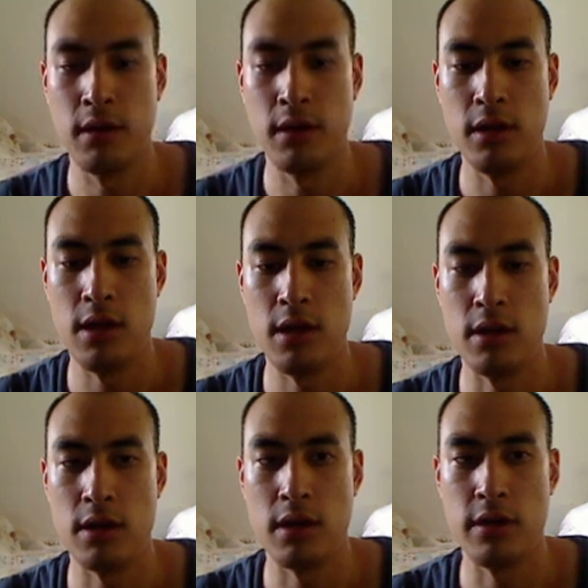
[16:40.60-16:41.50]
And
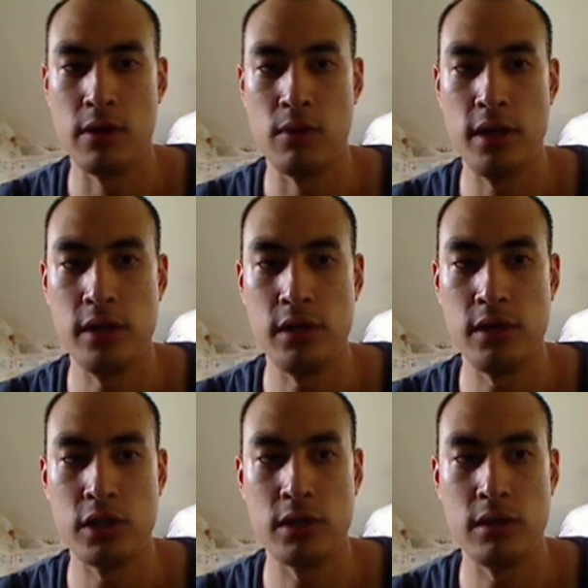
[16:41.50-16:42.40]
there are ways you can
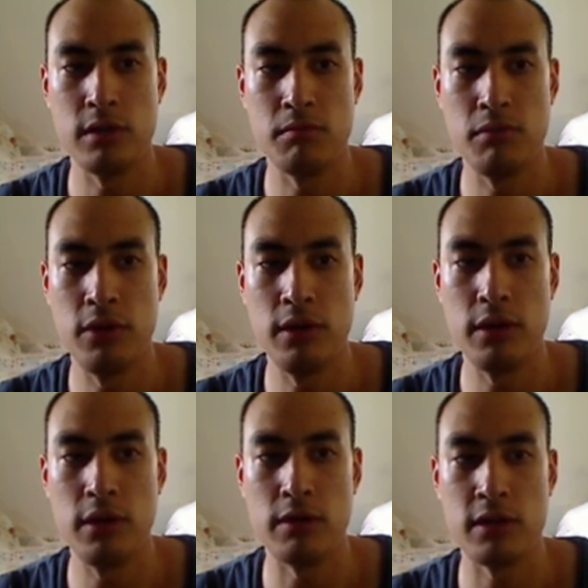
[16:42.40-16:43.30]
just put it,
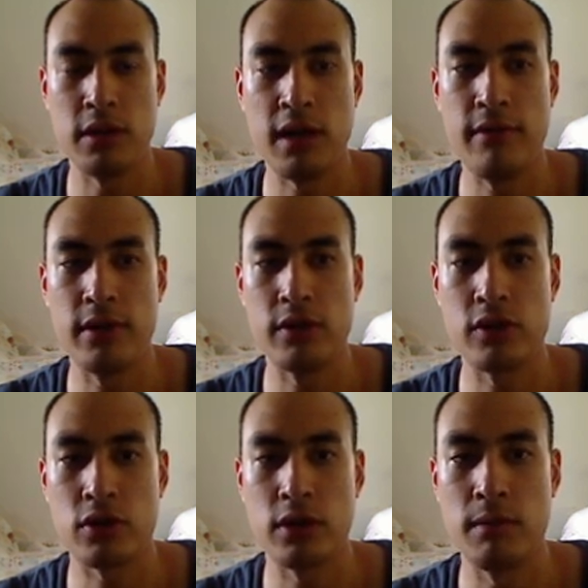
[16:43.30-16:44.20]
you know, still have it on your
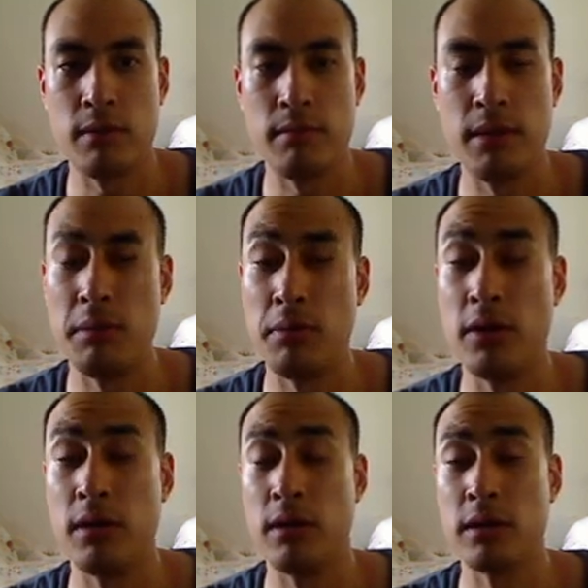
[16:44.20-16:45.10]
screen, but maybe put
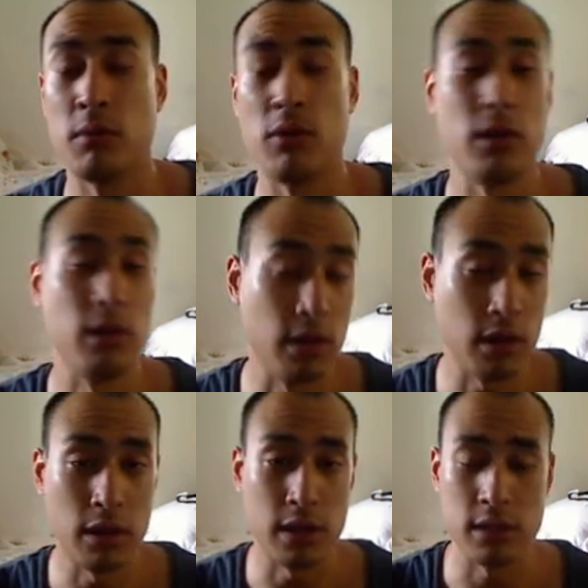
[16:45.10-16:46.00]
it somewhere a little
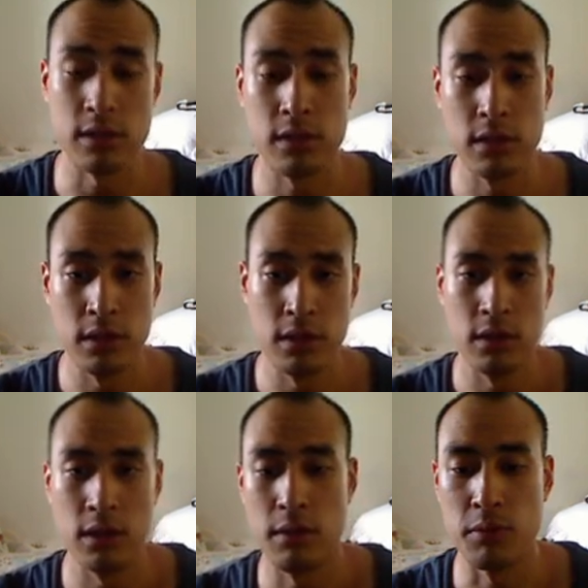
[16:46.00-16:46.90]
less
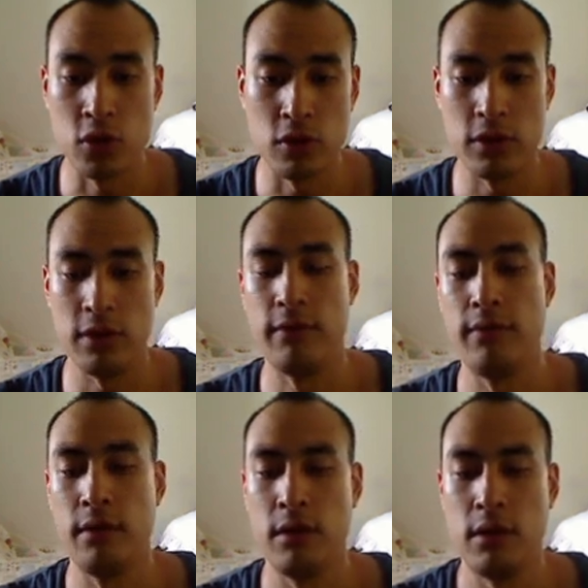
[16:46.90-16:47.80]
obtrusive.
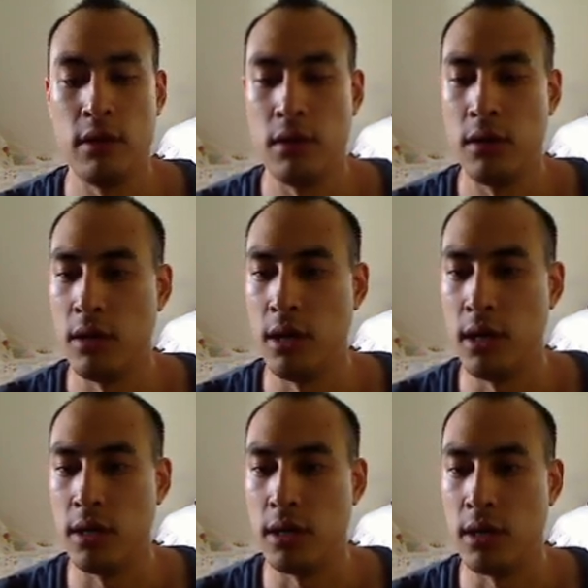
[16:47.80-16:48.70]

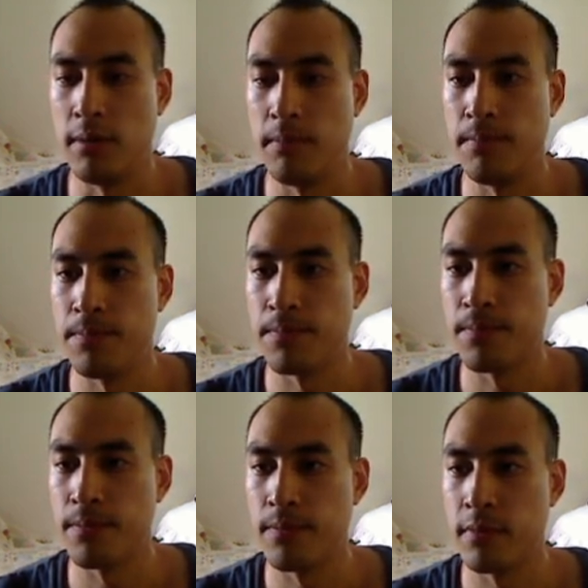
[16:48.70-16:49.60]
And
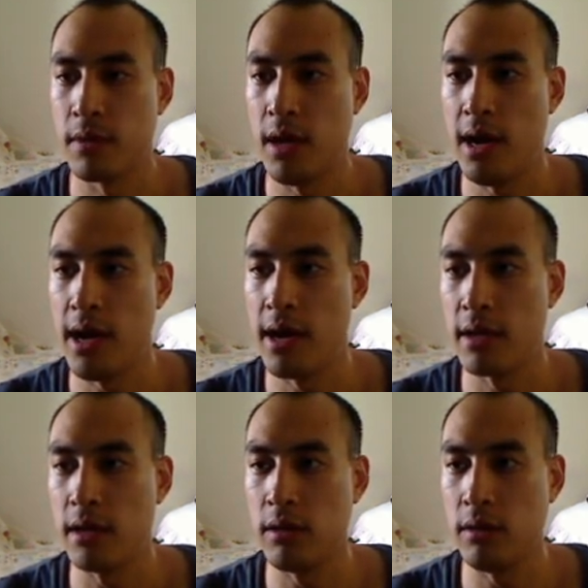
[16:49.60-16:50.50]

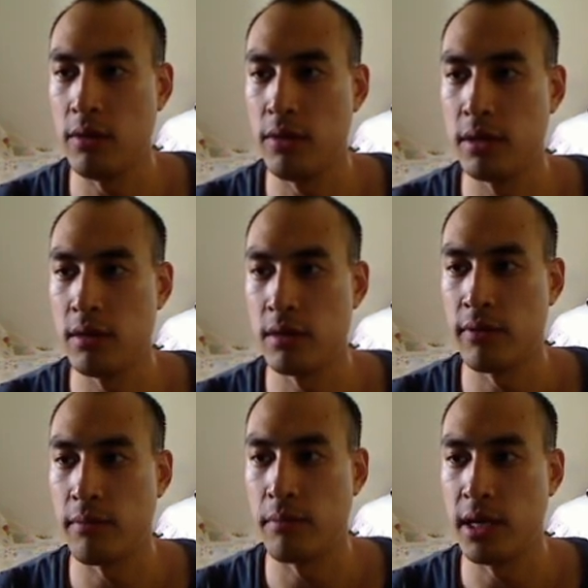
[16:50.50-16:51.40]
you'll always notice for
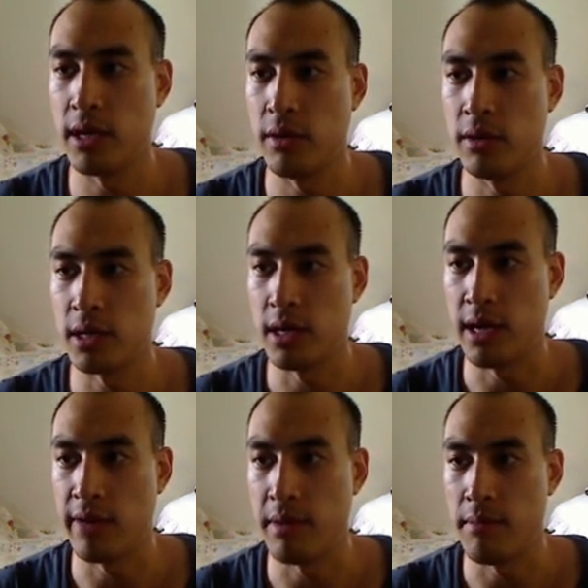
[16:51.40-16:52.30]
me, I always kind of
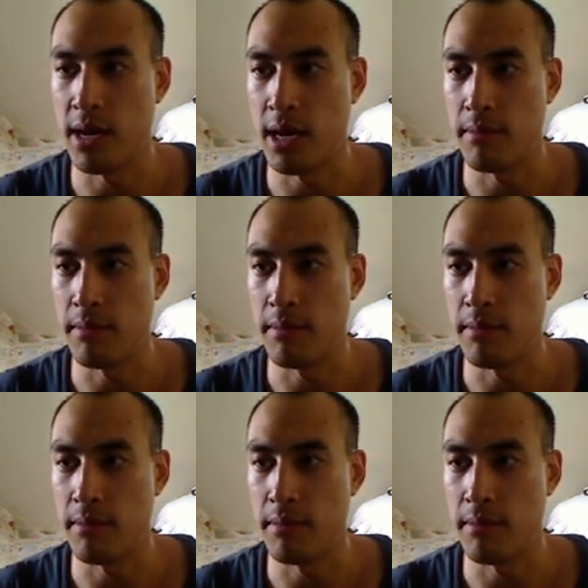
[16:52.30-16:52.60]
have my map